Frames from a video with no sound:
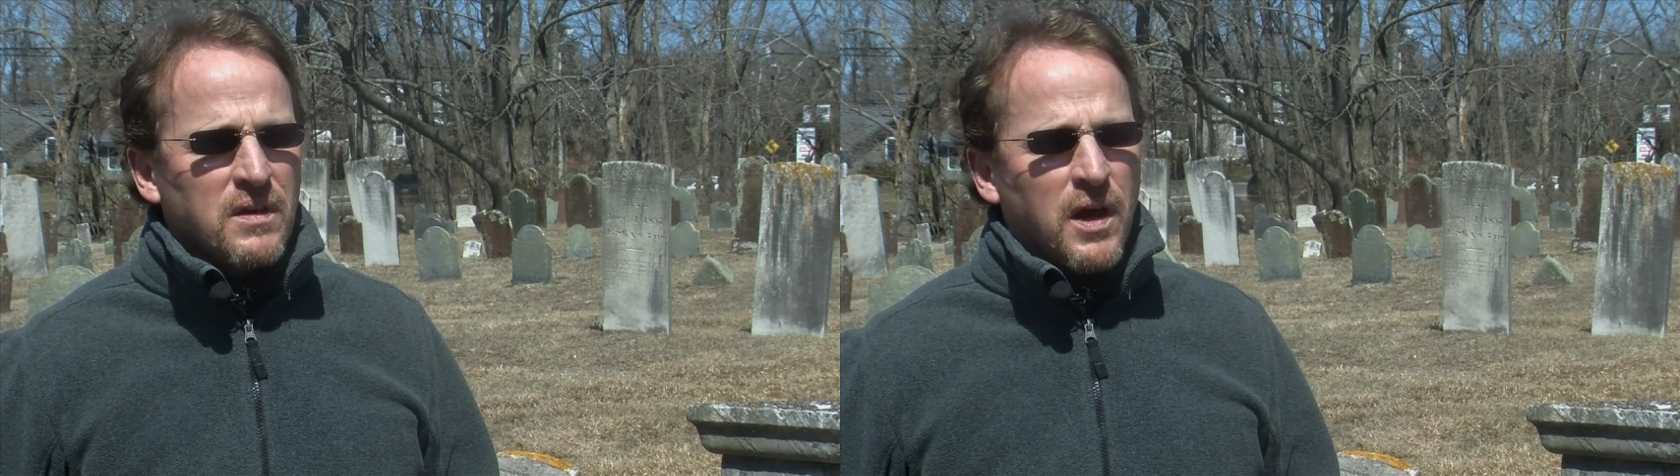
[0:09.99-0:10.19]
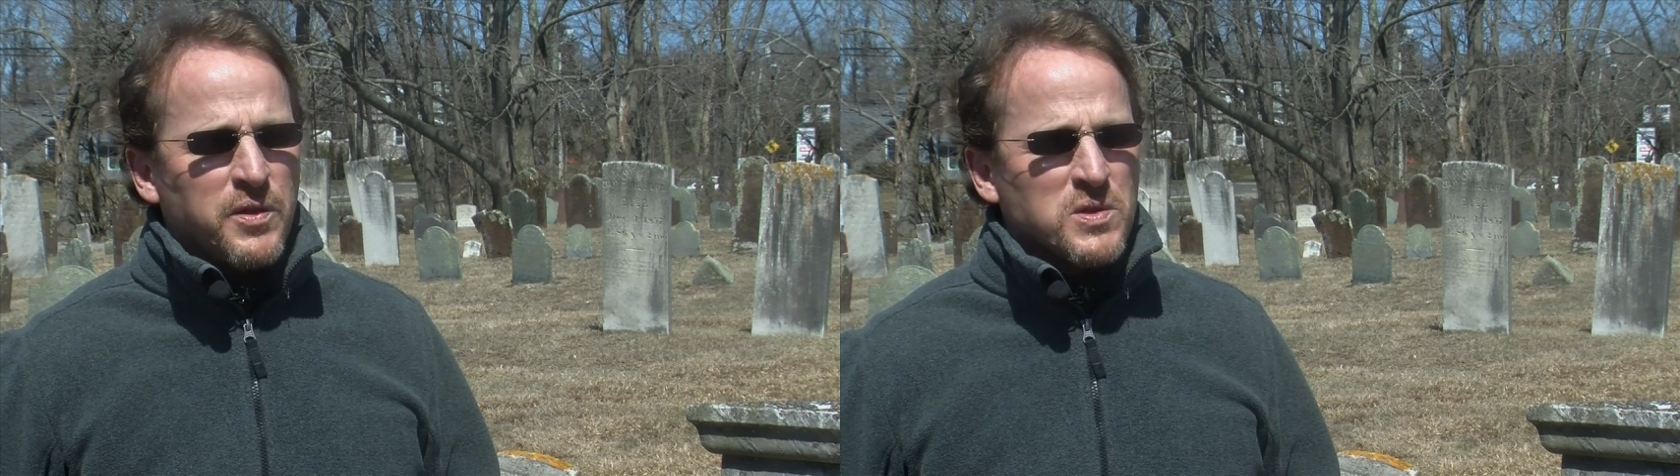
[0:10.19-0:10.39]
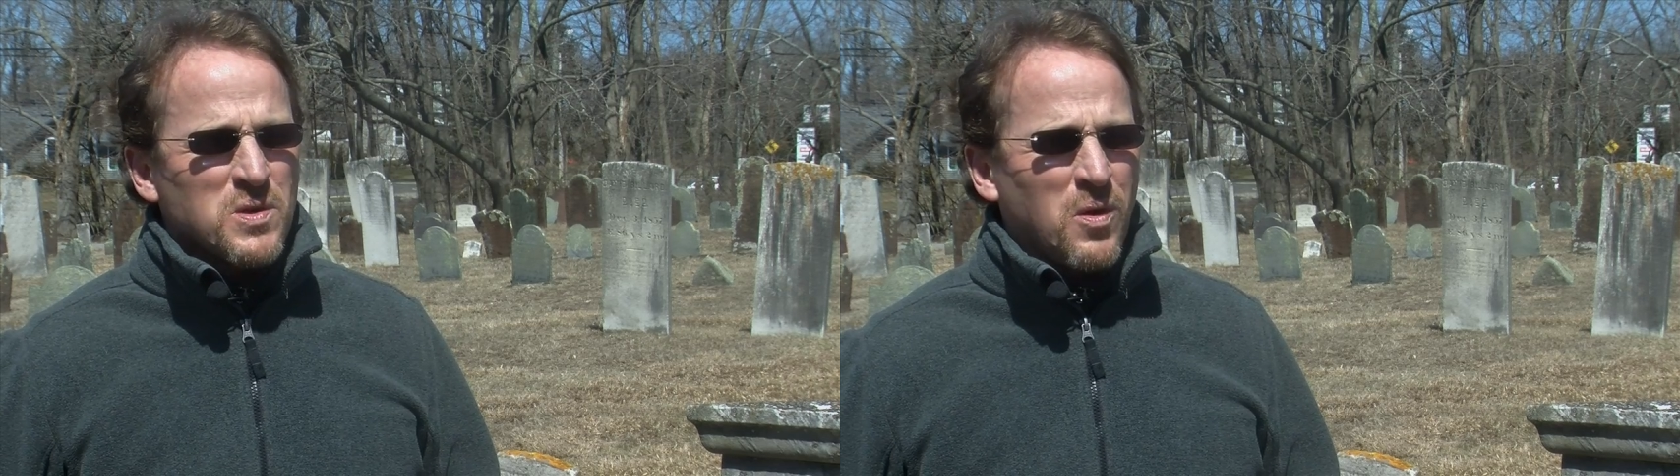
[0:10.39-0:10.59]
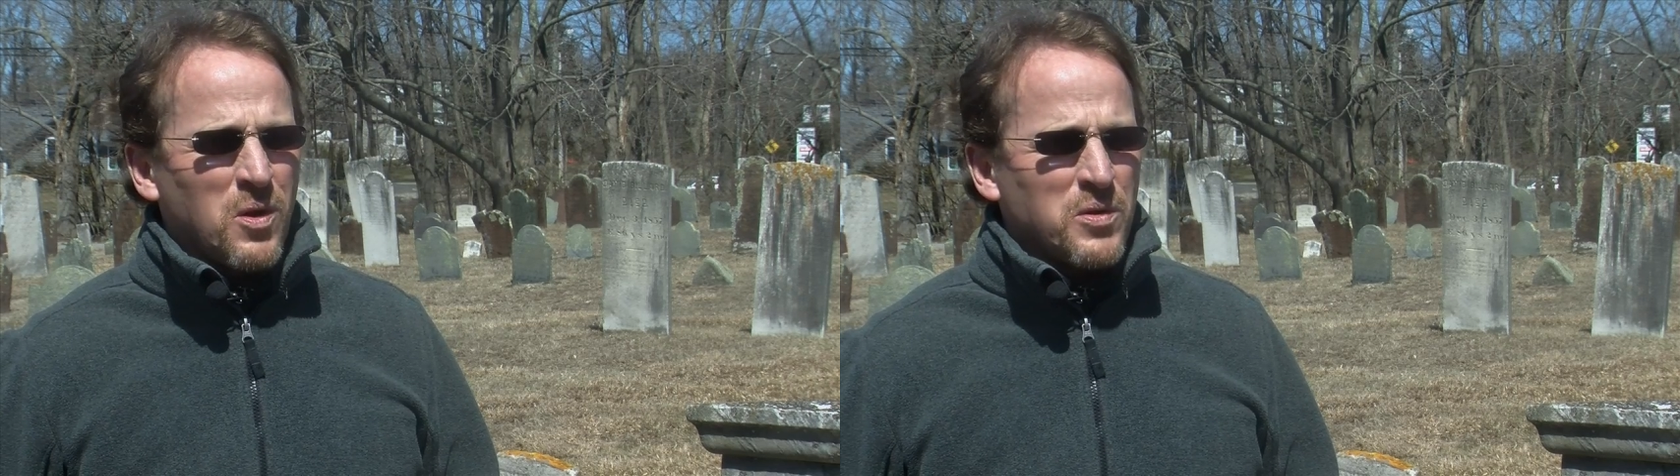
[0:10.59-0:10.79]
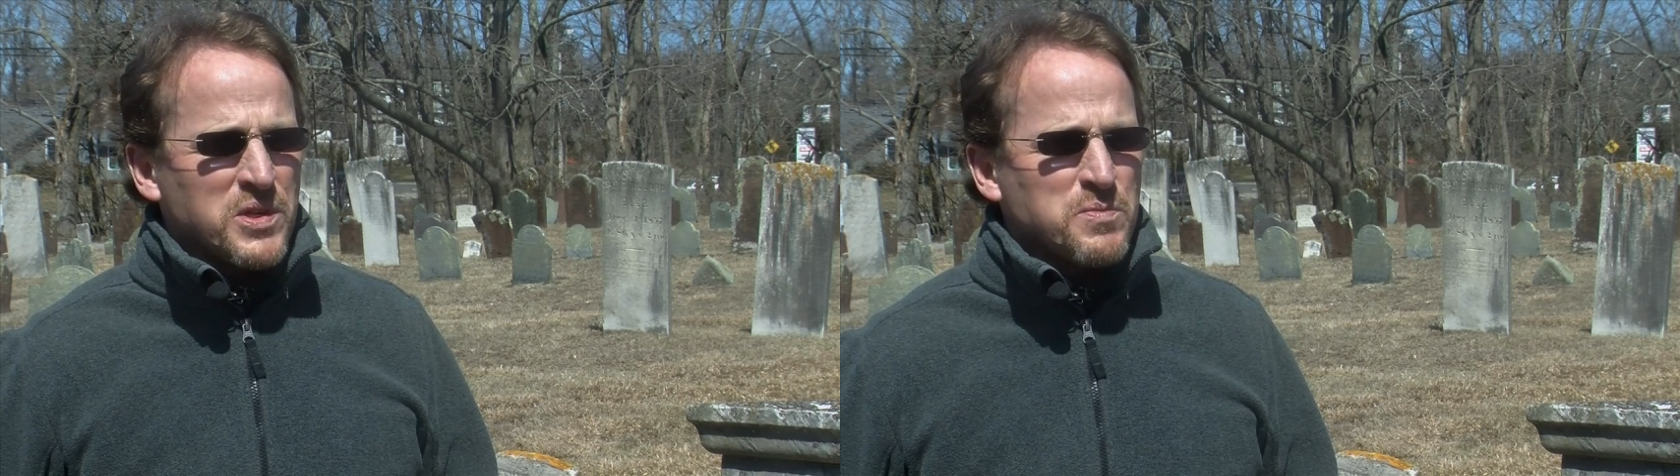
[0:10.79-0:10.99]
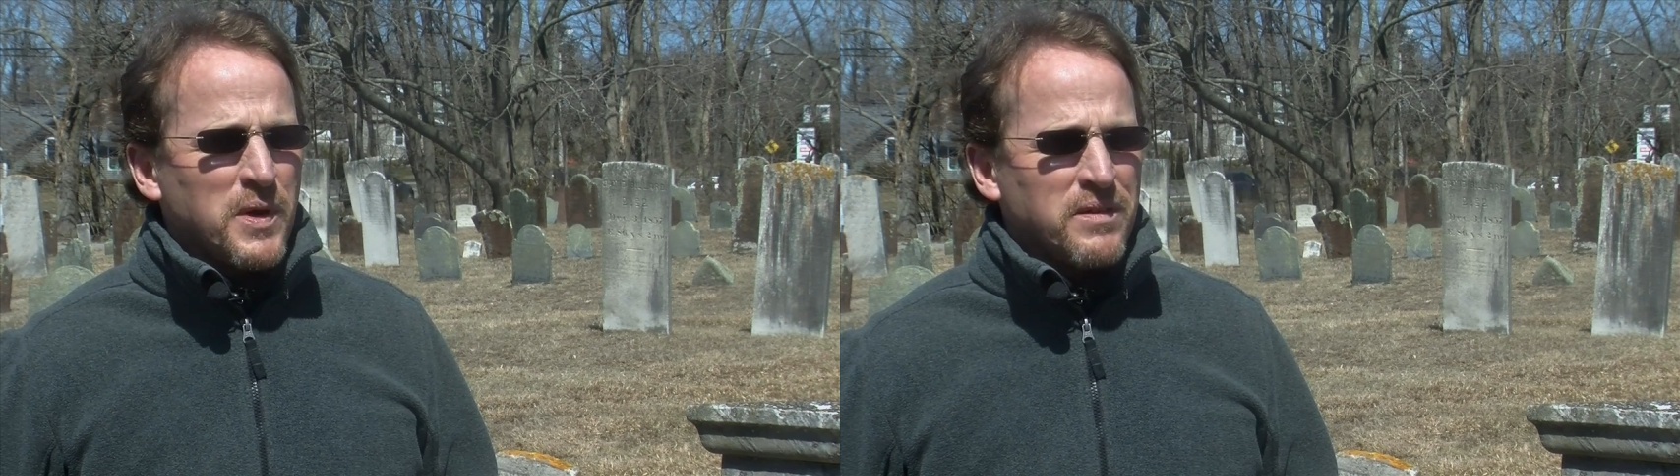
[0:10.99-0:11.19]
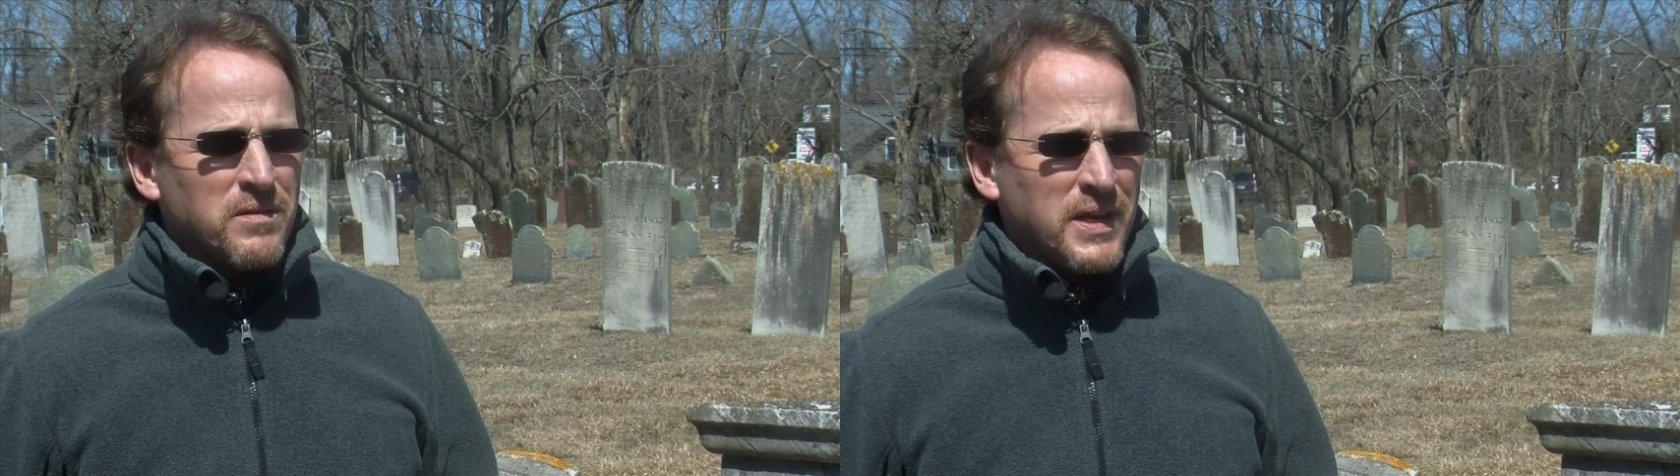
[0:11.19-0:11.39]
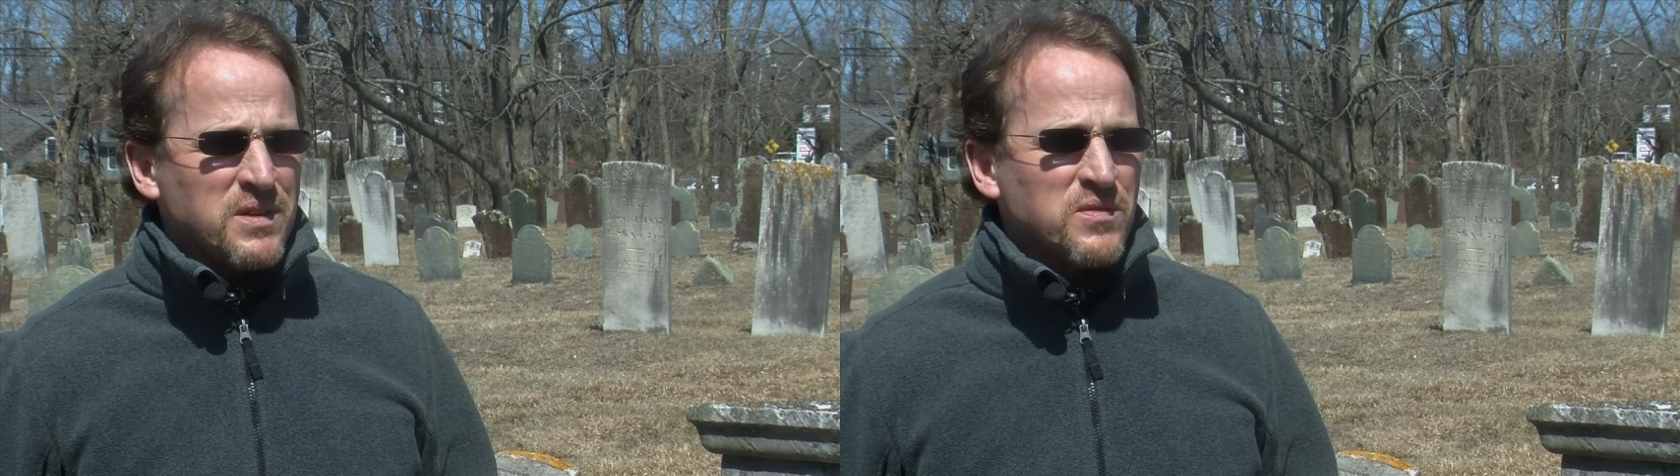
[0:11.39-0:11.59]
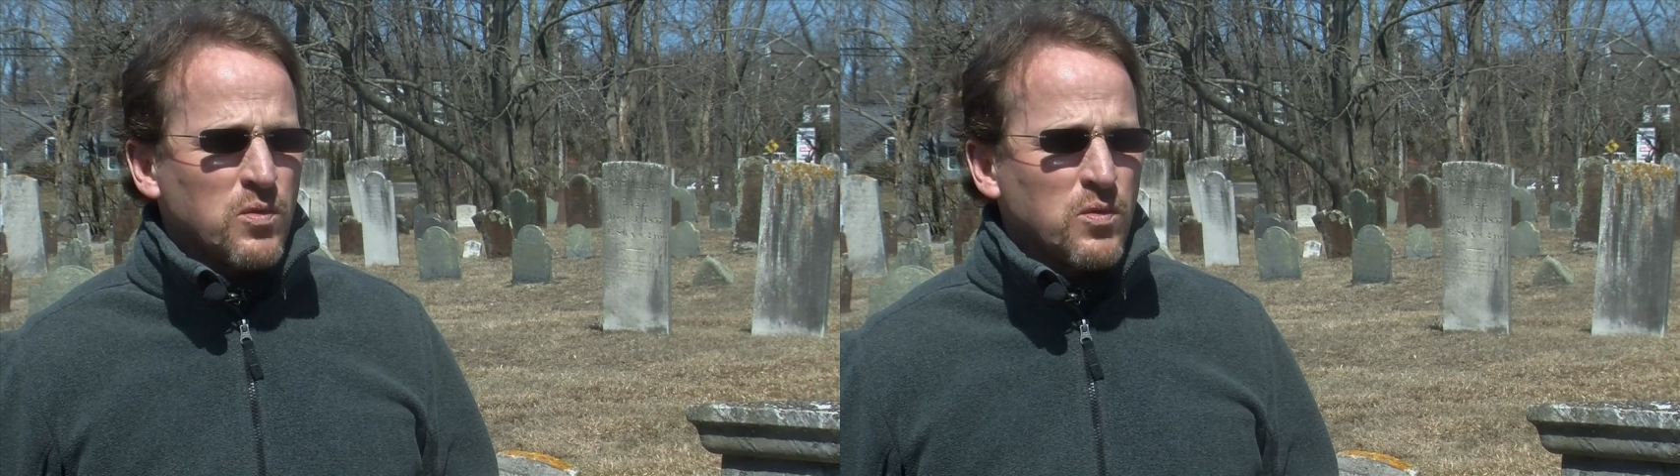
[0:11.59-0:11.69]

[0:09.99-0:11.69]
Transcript: Others are, just by their nature,